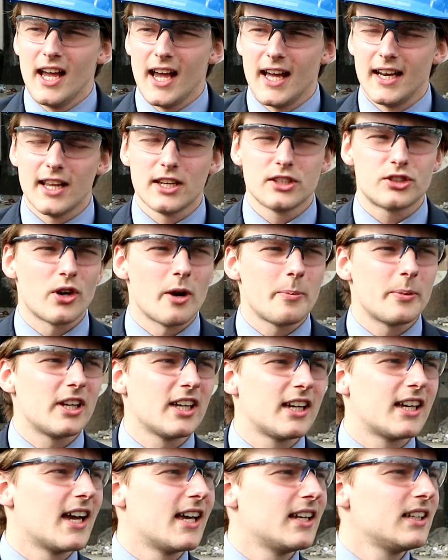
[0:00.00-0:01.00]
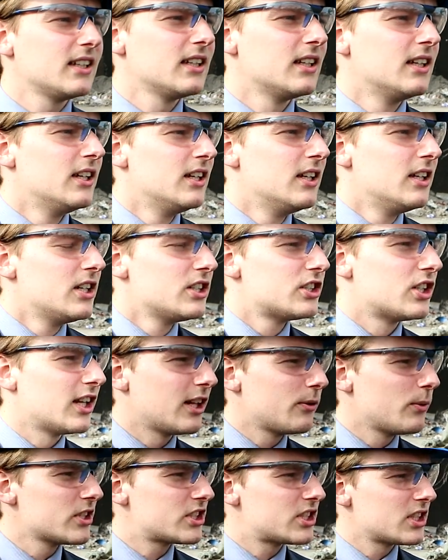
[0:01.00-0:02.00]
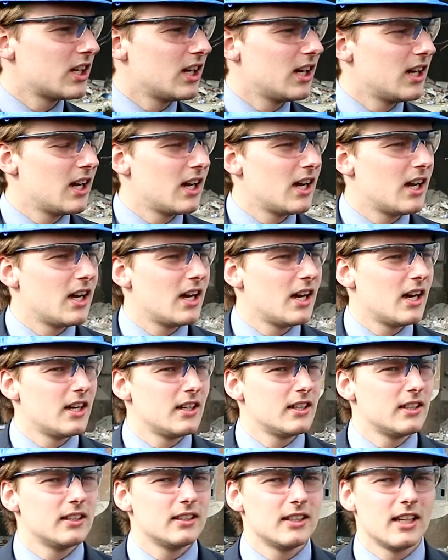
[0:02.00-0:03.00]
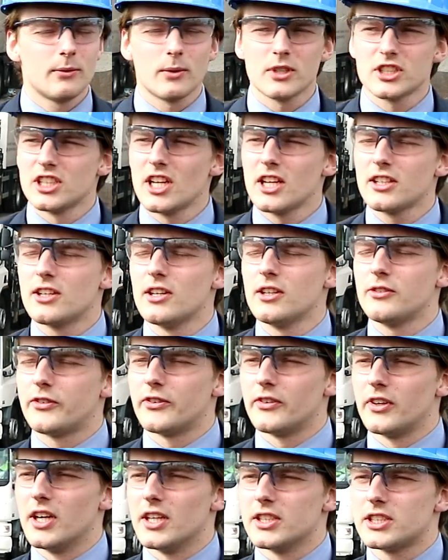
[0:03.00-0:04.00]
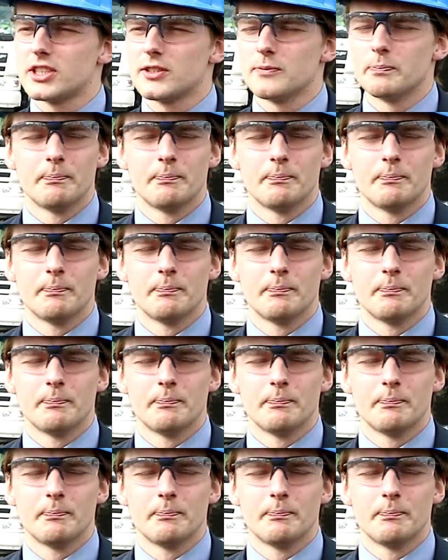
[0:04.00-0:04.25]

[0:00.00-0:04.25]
and then drop it again. So that was not good for us.